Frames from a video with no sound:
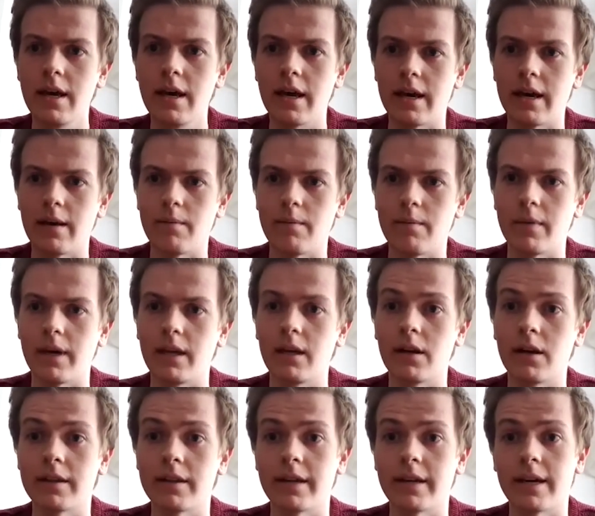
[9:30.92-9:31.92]
A
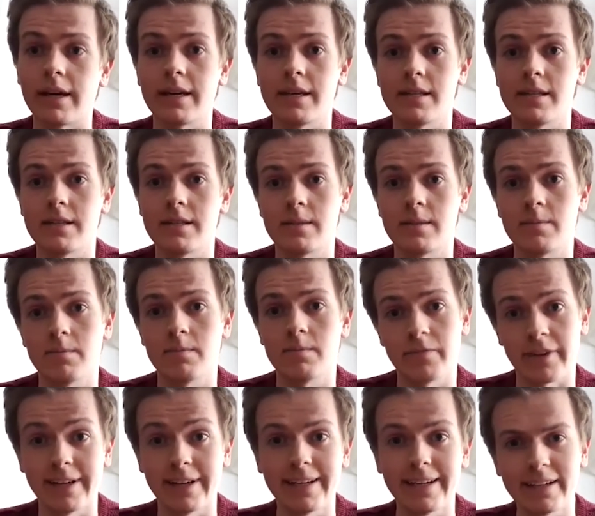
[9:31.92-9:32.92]
lot of that is
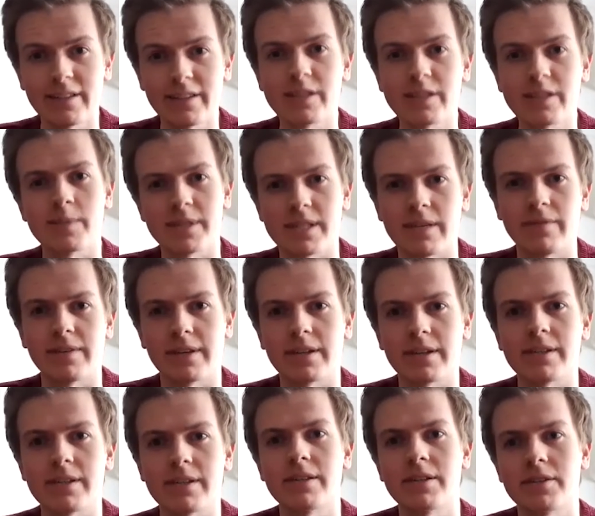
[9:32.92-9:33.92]
very Lidl specific
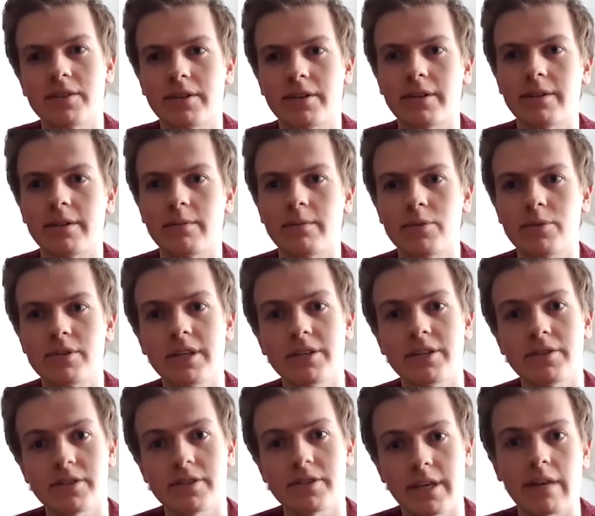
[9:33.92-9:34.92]
to the certain
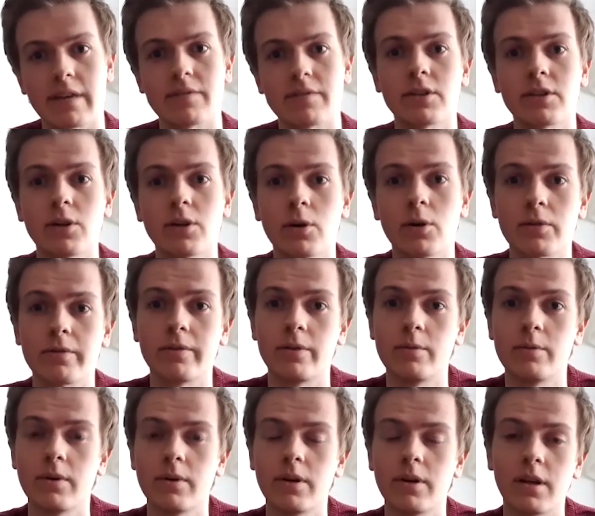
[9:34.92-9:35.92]
procedures that you have to go
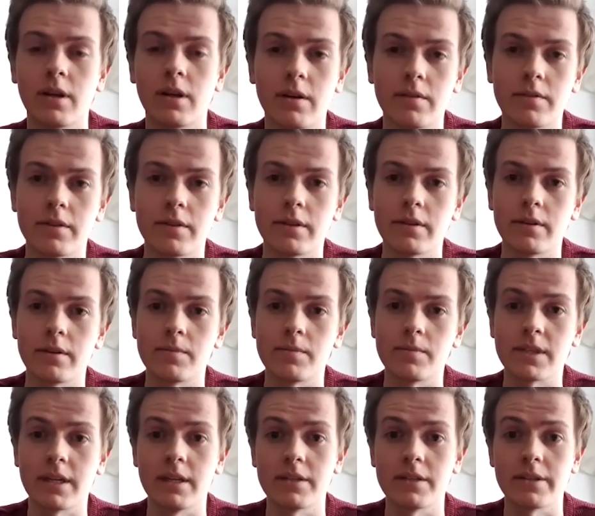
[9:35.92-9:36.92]
through, but a lot of the
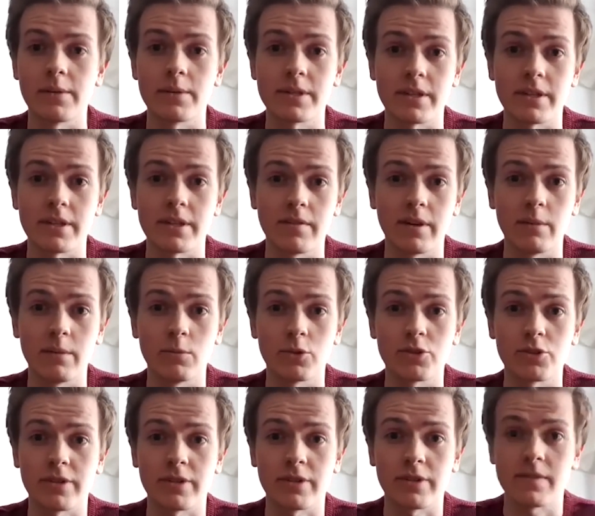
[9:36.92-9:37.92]
skills, I would say, are very
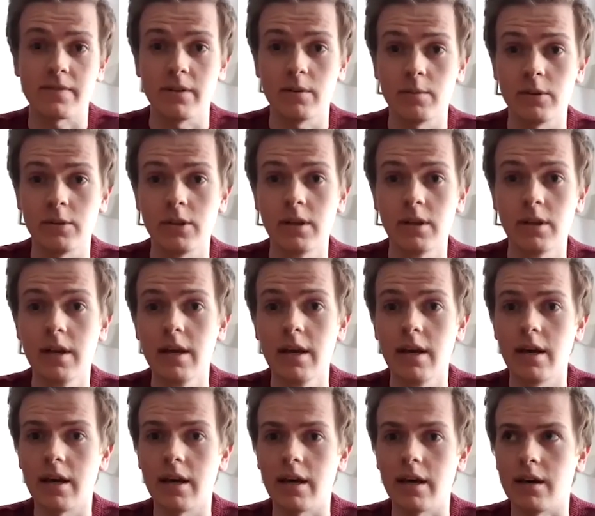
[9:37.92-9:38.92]
much transferable.
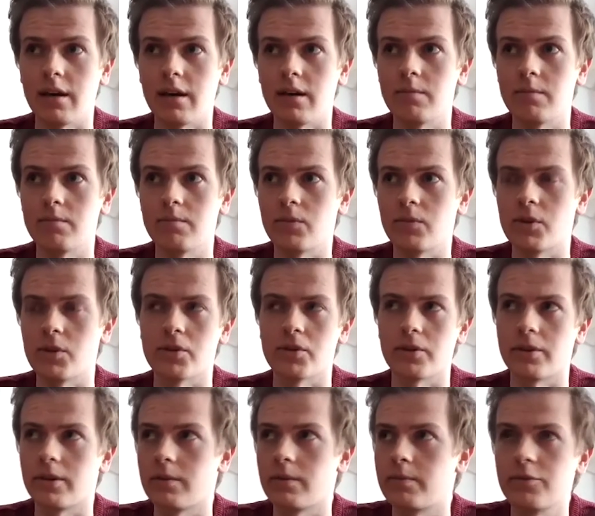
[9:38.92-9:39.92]
There's
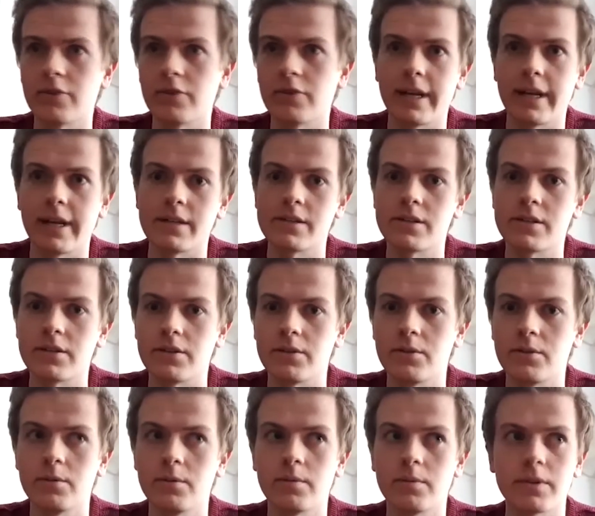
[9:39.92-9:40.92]
other trainings
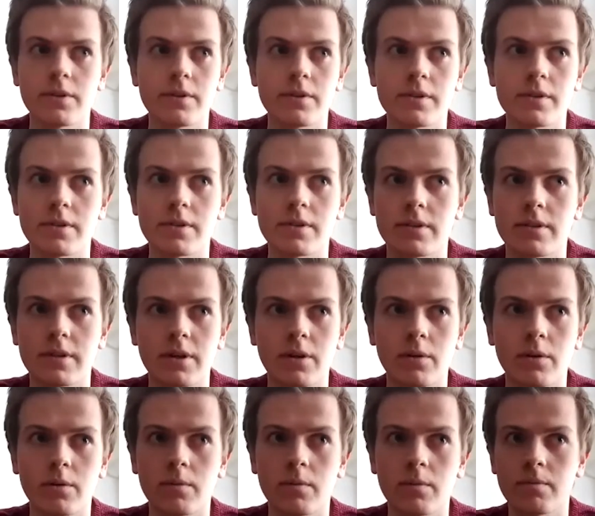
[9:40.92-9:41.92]
too. There's, you
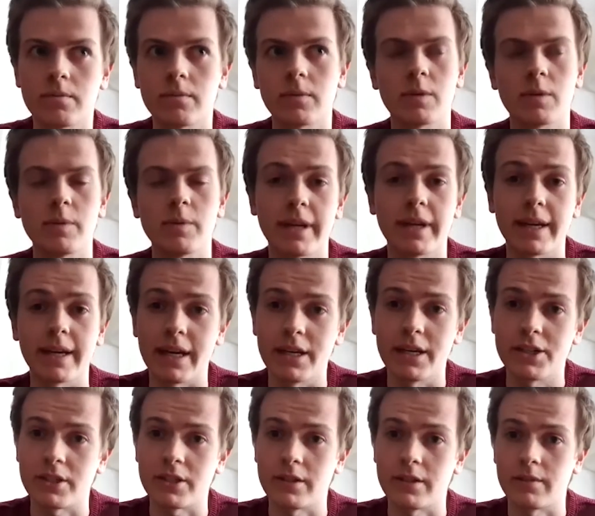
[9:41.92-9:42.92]
know,
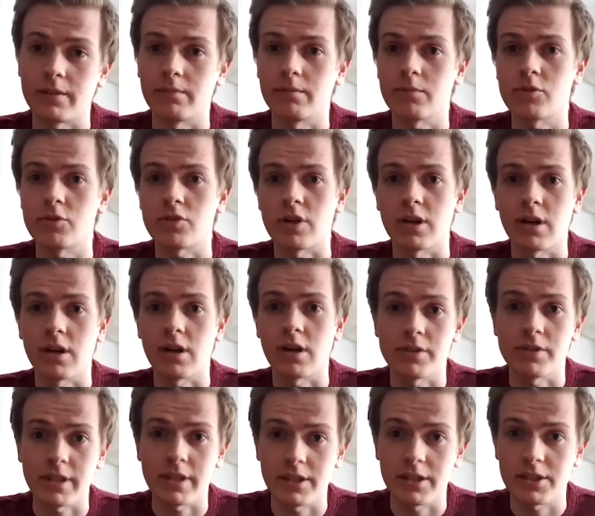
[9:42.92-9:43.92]
communication, strong
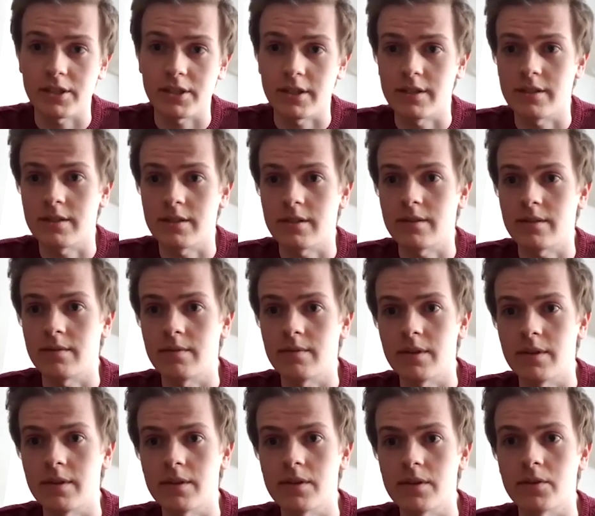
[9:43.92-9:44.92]
conversations,
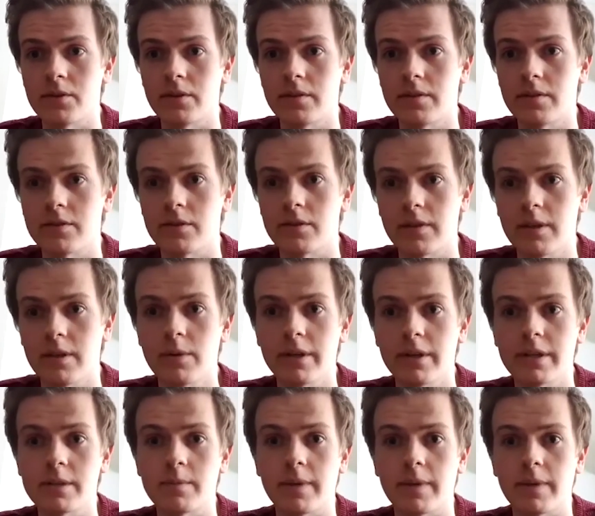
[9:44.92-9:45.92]
the sort of stuff that you might
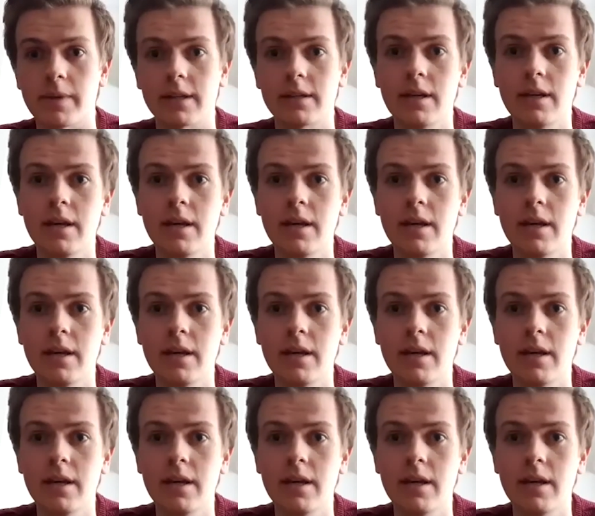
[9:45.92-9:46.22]
expect.